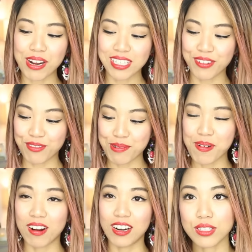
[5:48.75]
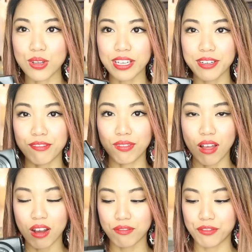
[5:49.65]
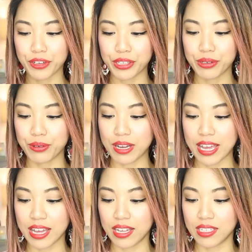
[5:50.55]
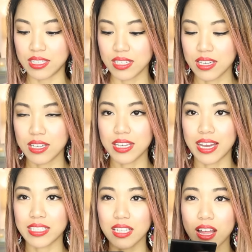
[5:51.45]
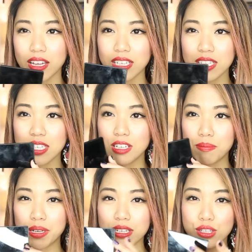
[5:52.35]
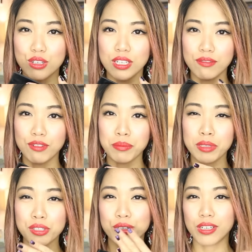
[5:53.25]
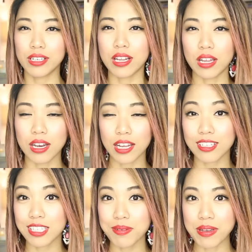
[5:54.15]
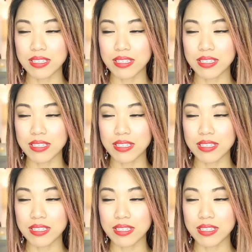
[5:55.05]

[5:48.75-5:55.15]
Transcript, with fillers: present from Heart so I can vlog for you and yeah, it's a lot easier because you can flip the screen and I can see